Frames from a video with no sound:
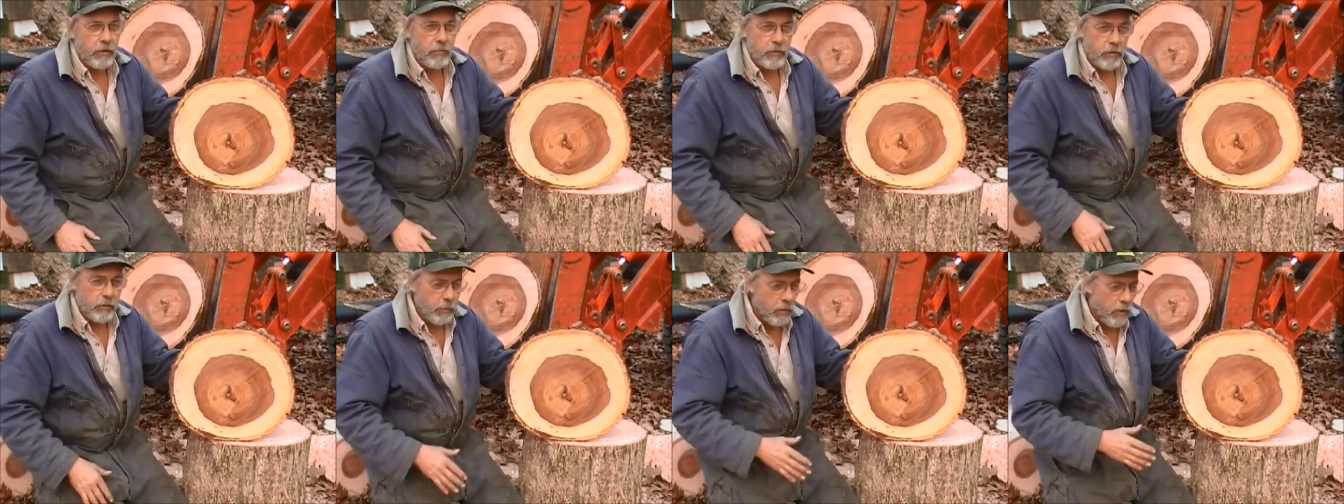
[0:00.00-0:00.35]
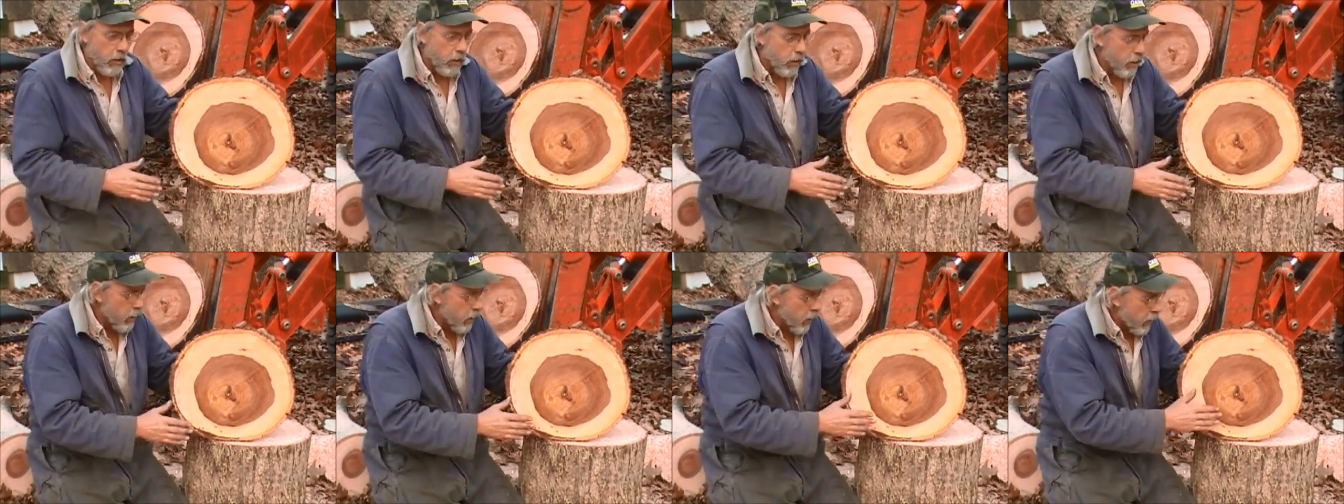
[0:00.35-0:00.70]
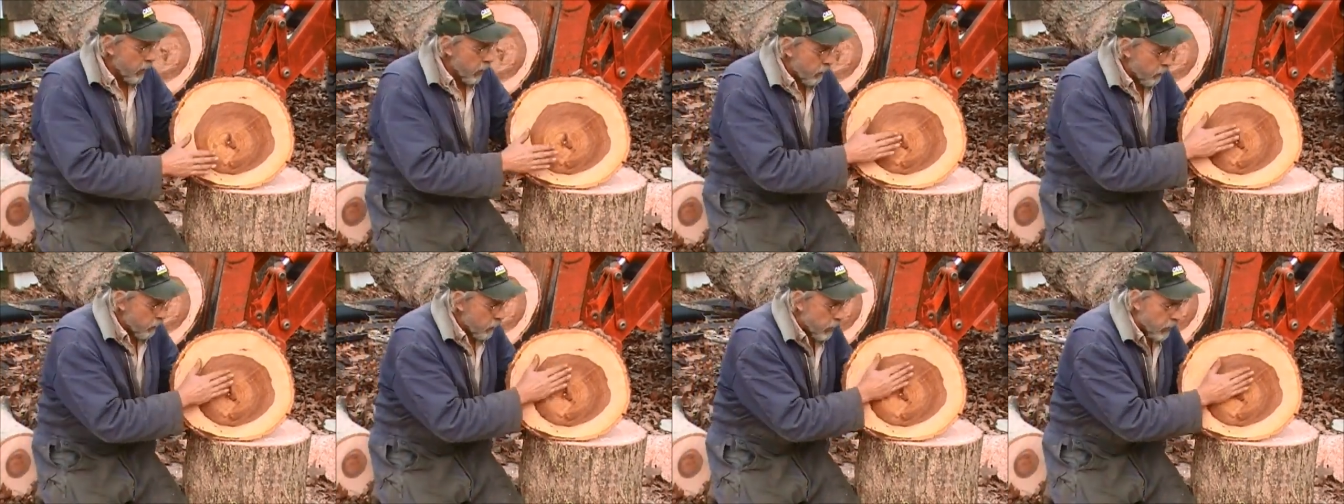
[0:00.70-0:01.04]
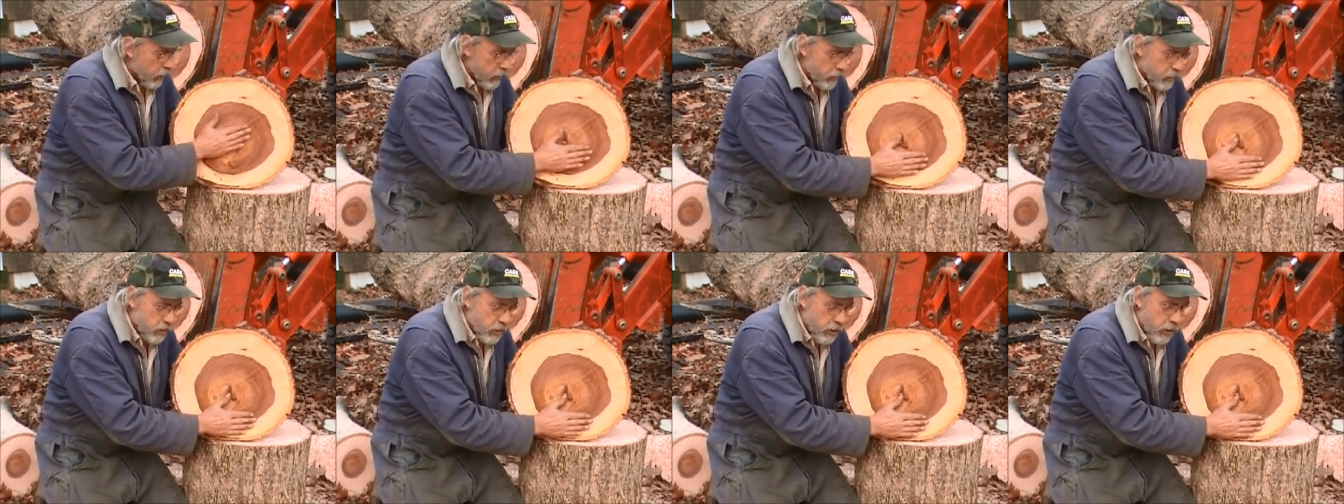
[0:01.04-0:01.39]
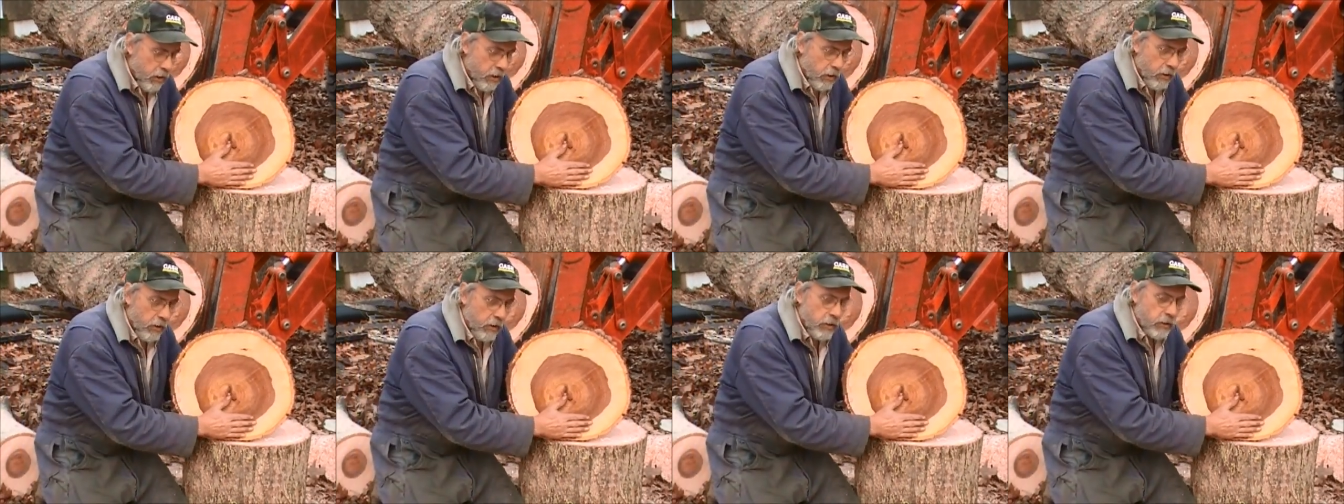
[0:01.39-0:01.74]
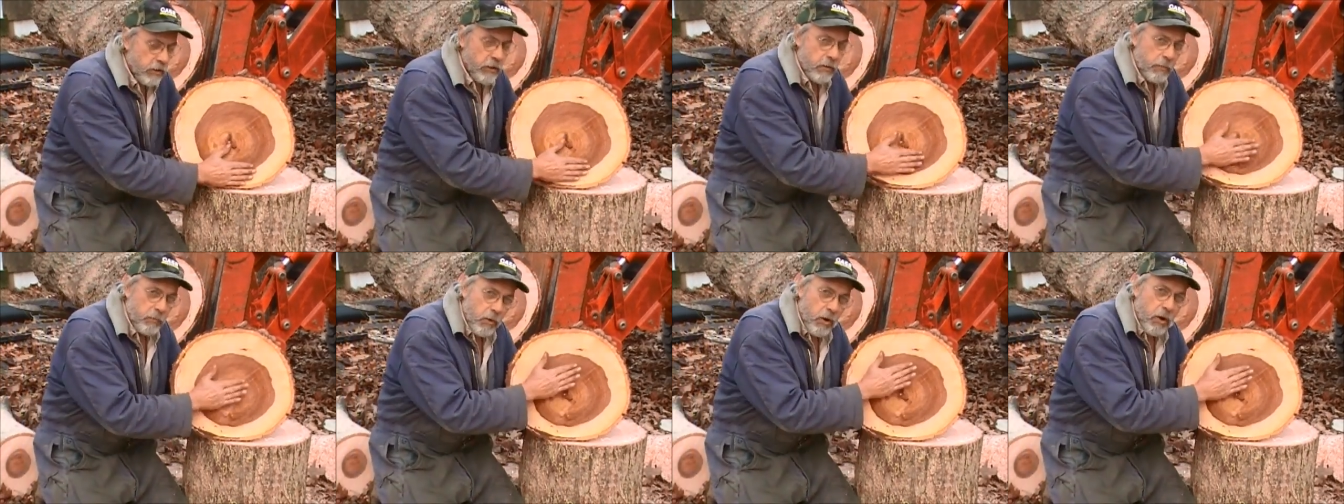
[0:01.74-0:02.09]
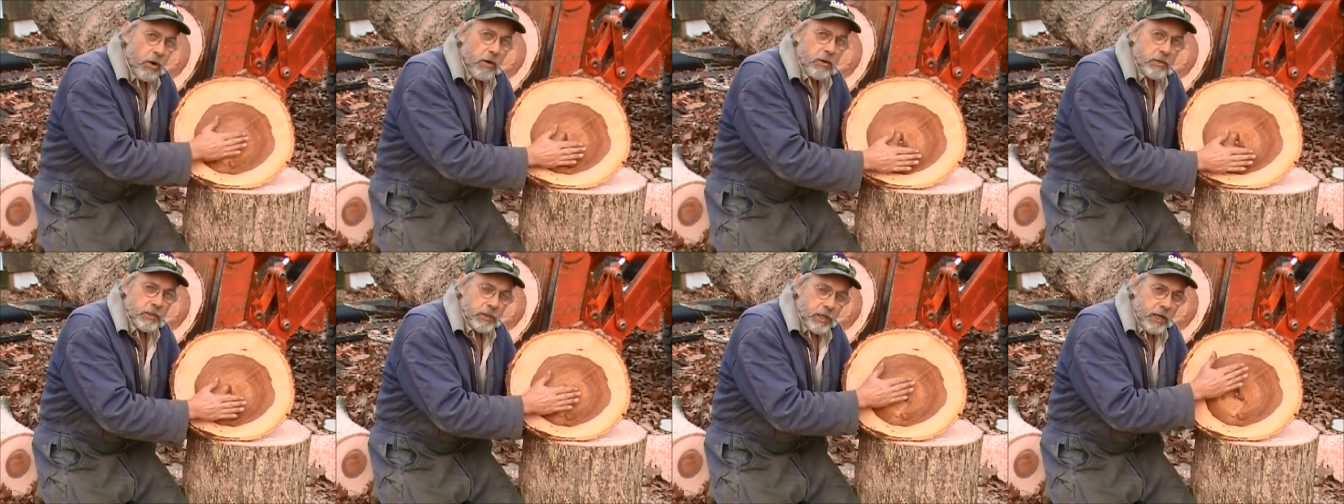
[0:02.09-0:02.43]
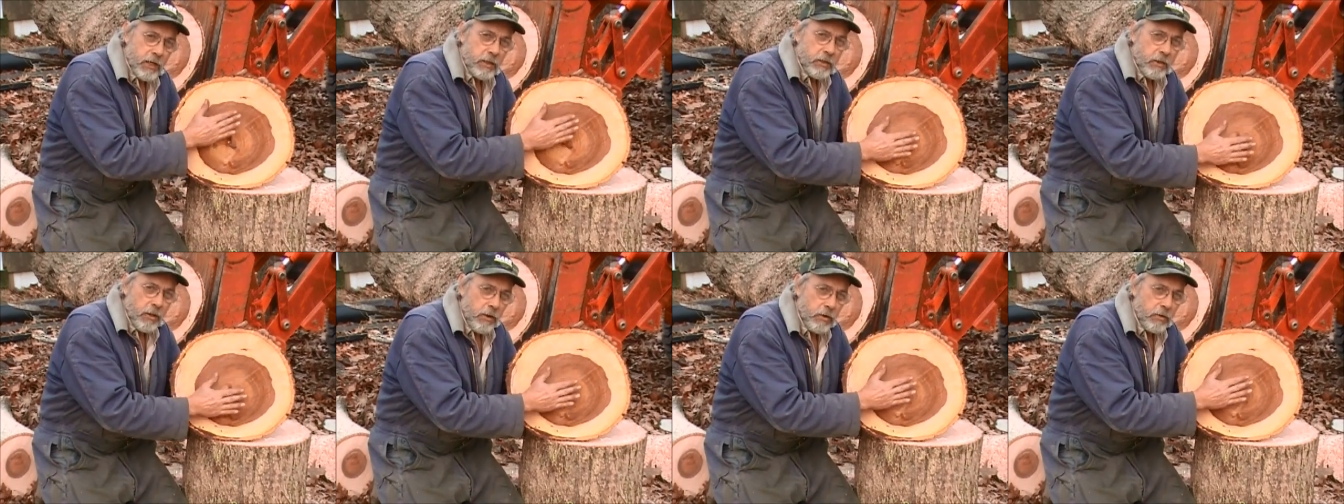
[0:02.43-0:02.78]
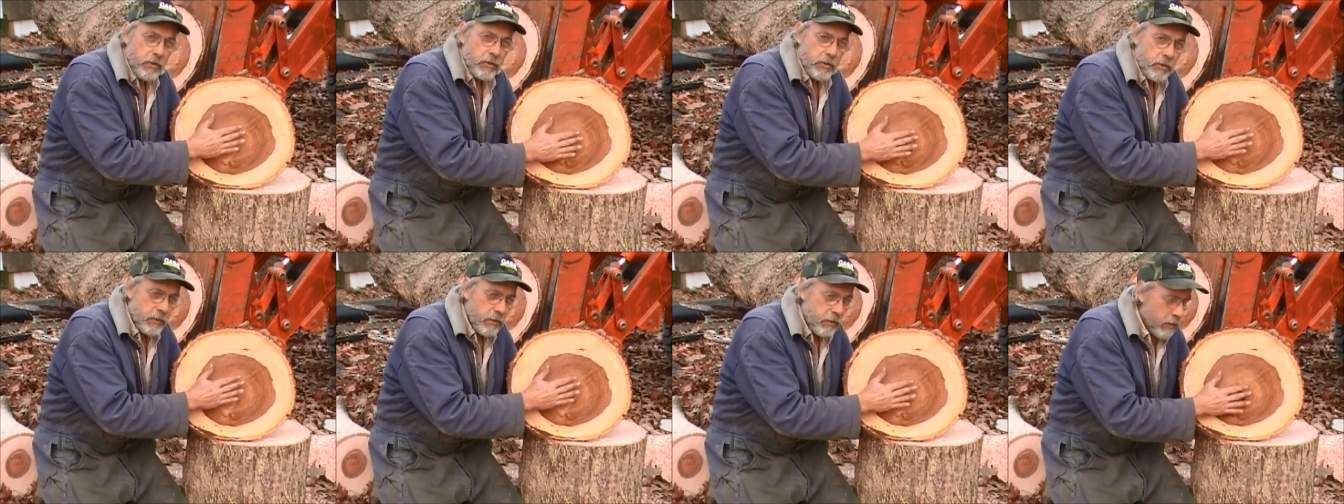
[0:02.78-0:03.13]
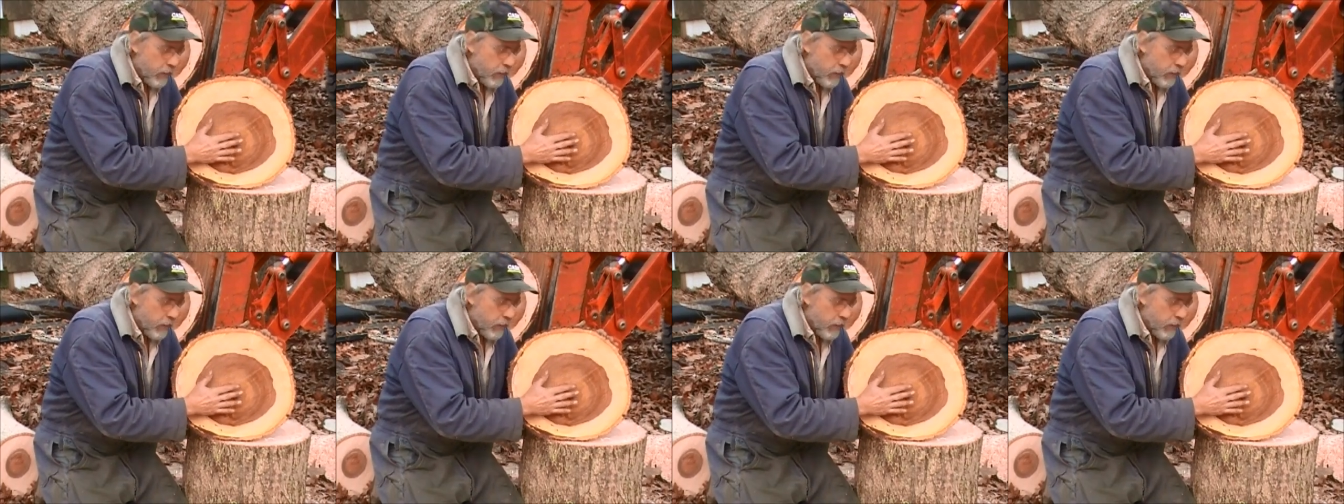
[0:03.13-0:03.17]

If your bar, if you got a saw, your bar is not as long as you,